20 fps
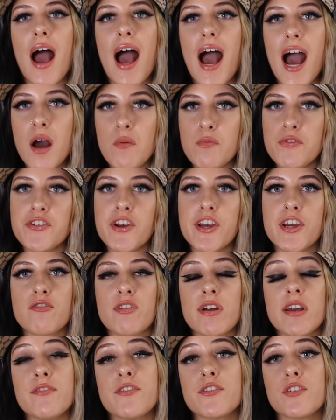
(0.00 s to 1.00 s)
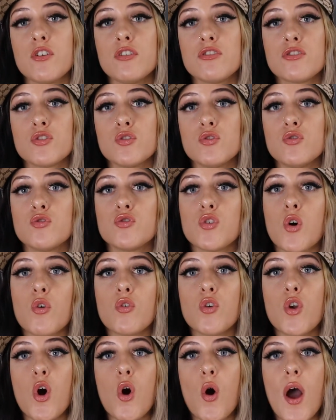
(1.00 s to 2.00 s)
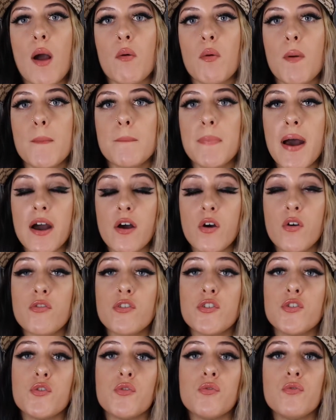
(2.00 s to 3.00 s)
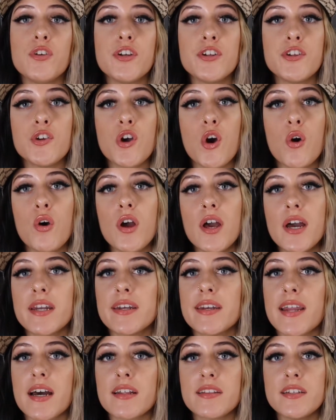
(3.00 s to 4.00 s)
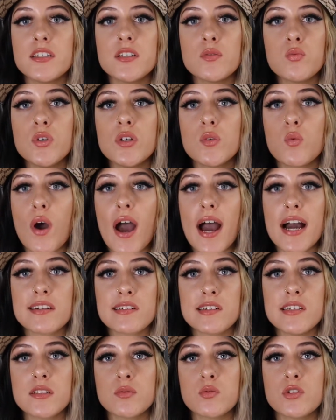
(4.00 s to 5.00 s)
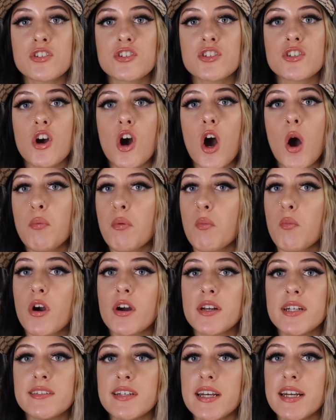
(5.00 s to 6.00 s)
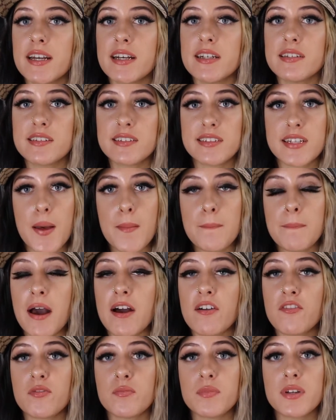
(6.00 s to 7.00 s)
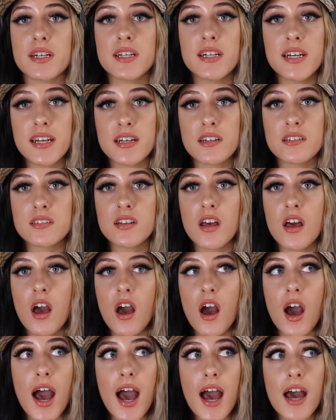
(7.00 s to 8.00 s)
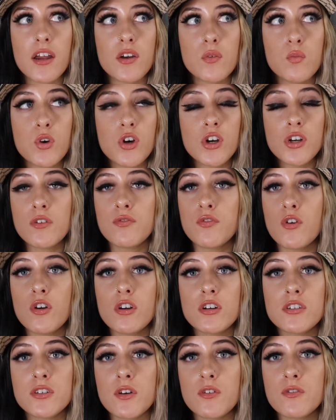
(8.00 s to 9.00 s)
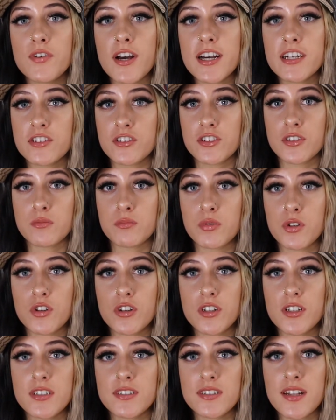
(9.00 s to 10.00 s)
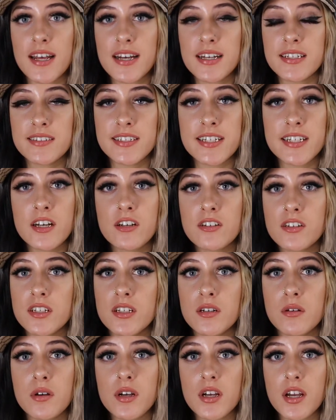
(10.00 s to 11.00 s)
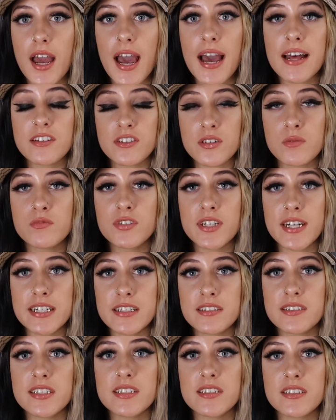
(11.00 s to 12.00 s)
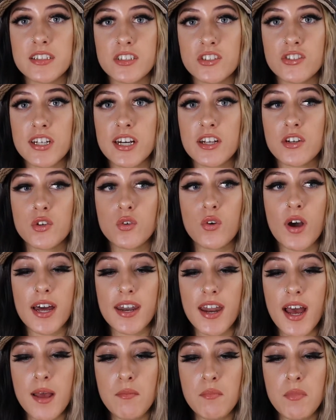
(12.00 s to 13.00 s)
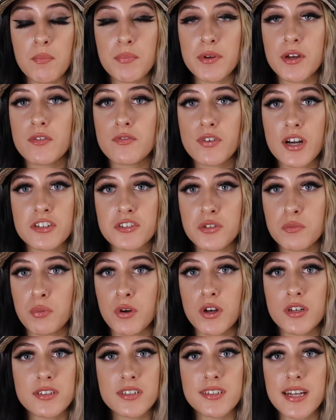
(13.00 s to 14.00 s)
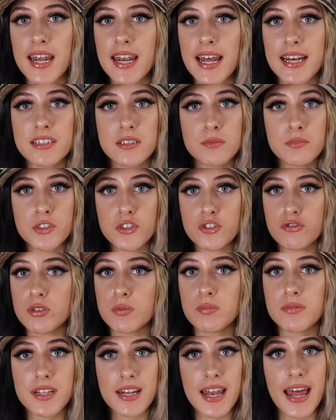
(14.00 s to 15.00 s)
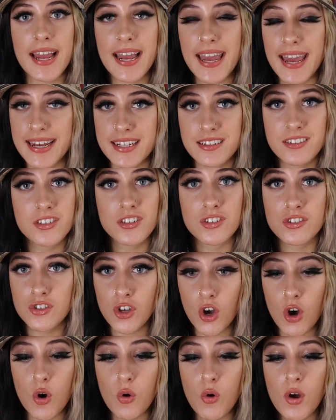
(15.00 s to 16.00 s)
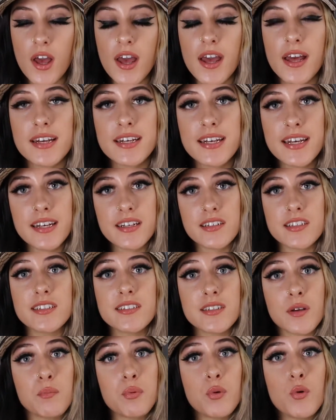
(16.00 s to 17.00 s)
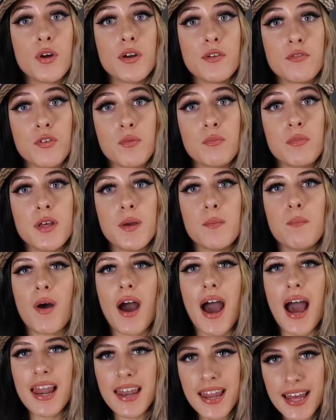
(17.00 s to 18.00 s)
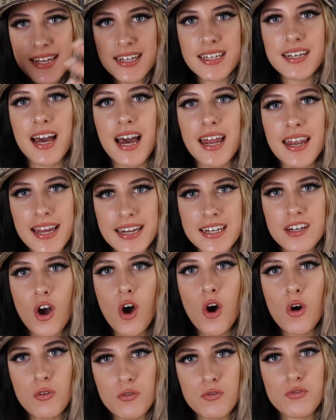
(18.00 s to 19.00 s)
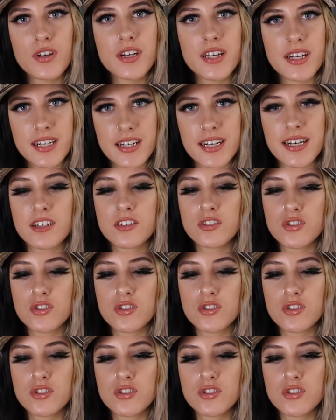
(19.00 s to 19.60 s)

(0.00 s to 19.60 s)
I'm Shay Cray for those of you who don't know, and we're back with a new video. Now this week we're actually switching it up and we're going to take a step back from the kicks and we're going to focus on fashion because like I said, I was going to add some changes into this channel and I'm a big fashion person. I like to be dripped like head to toe. Kicks is important for me, but I like the whole thing in it.